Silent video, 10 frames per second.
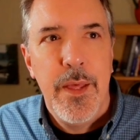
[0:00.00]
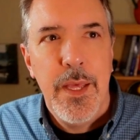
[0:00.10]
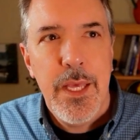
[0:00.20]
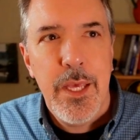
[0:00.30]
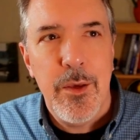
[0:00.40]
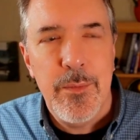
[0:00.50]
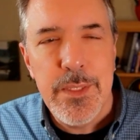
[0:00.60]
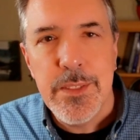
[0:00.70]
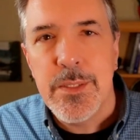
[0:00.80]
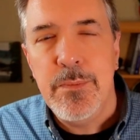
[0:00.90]

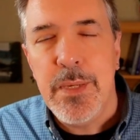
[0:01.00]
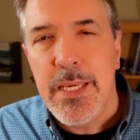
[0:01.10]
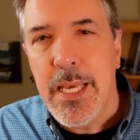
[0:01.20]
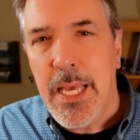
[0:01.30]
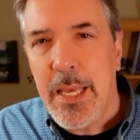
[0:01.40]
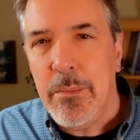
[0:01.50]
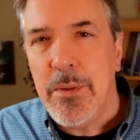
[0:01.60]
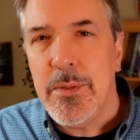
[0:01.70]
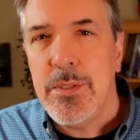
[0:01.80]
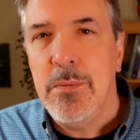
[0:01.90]
humans being
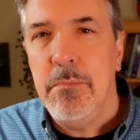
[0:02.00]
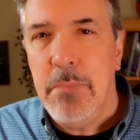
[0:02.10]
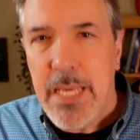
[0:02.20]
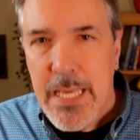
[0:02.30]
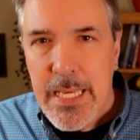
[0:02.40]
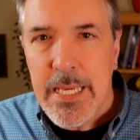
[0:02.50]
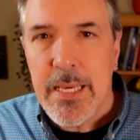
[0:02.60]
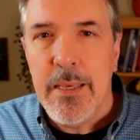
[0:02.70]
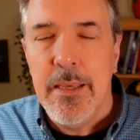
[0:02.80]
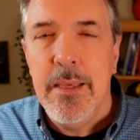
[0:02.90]
able to
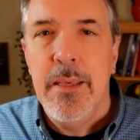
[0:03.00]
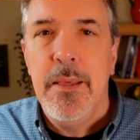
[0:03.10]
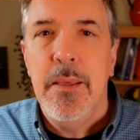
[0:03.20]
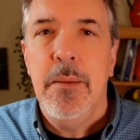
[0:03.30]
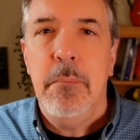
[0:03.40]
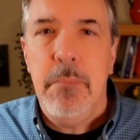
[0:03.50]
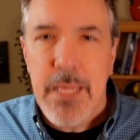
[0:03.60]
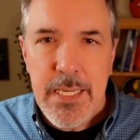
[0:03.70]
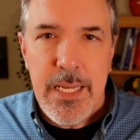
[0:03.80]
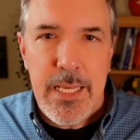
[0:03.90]
make
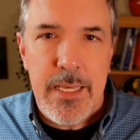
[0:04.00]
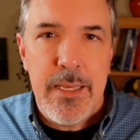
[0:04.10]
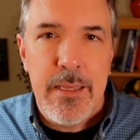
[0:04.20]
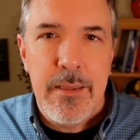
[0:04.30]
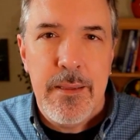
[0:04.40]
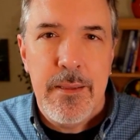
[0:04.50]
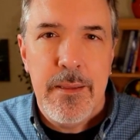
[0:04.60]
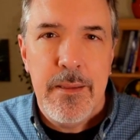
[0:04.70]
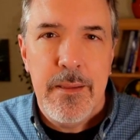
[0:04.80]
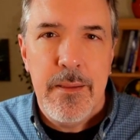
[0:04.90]
meaning
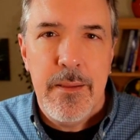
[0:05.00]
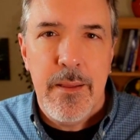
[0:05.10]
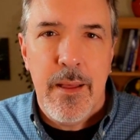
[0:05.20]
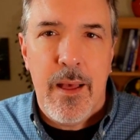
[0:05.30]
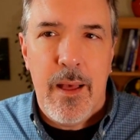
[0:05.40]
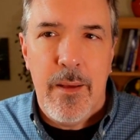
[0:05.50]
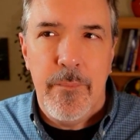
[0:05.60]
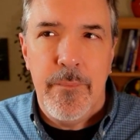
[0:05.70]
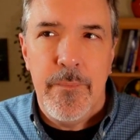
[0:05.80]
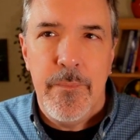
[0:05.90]

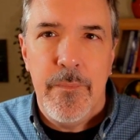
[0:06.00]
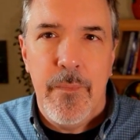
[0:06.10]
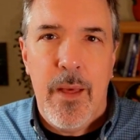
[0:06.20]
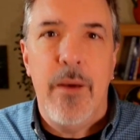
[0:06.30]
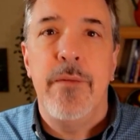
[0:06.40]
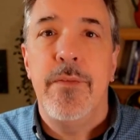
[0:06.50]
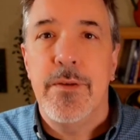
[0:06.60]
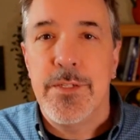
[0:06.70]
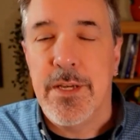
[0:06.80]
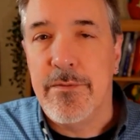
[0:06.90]
out of their
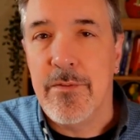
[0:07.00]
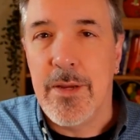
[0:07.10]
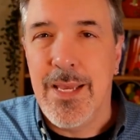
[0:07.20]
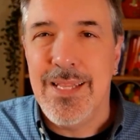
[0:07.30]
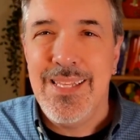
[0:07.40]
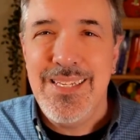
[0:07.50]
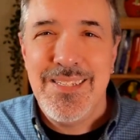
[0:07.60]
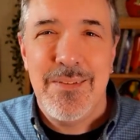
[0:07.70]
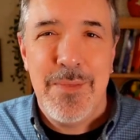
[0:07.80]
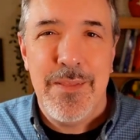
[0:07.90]
suffering, at least
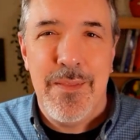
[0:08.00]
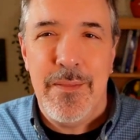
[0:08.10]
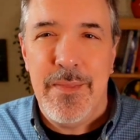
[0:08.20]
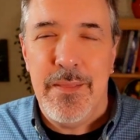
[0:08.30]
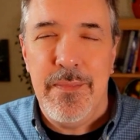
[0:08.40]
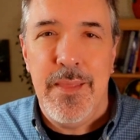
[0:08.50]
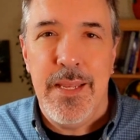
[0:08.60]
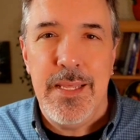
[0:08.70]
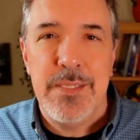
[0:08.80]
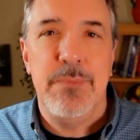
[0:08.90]
something that
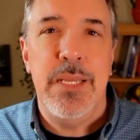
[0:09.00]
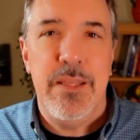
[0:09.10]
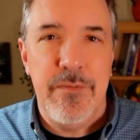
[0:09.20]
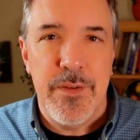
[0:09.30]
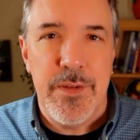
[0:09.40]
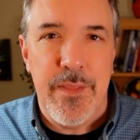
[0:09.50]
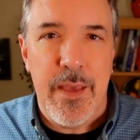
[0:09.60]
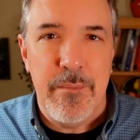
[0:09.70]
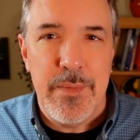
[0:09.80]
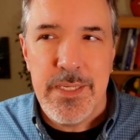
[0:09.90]
is meaningful to
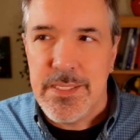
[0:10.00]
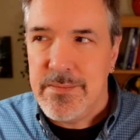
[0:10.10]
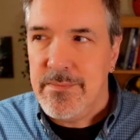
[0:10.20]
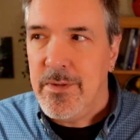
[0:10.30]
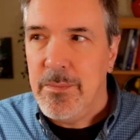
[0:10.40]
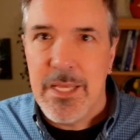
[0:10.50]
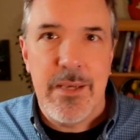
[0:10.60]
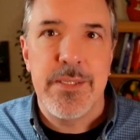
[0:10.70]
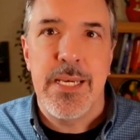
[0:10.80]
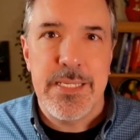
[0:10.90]
them. Nobody
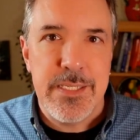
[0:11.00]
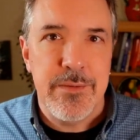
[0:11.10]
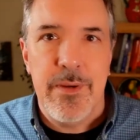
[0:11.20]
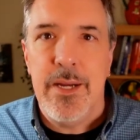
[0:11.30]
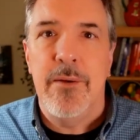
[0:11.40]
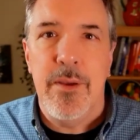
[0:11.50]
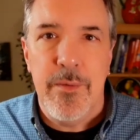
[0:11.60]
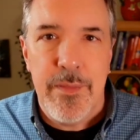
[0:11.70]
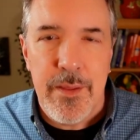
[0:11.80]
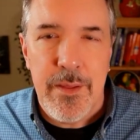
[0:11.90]
else has to agree
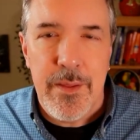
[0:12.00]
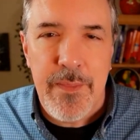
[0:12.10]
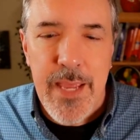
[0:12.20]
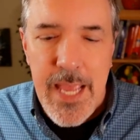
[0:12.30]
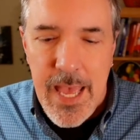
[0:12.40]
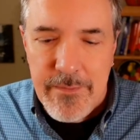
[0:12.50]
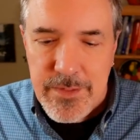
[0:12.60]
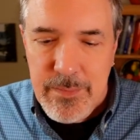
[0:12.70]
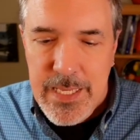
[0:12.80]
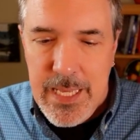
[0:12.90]
with it, but they have
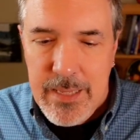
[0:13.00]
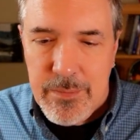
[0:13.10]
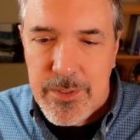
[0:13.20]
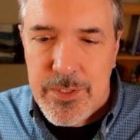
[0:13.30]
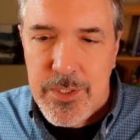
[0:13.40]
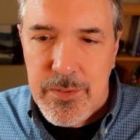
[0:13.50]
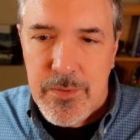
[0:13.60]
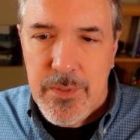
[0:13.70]
to be able to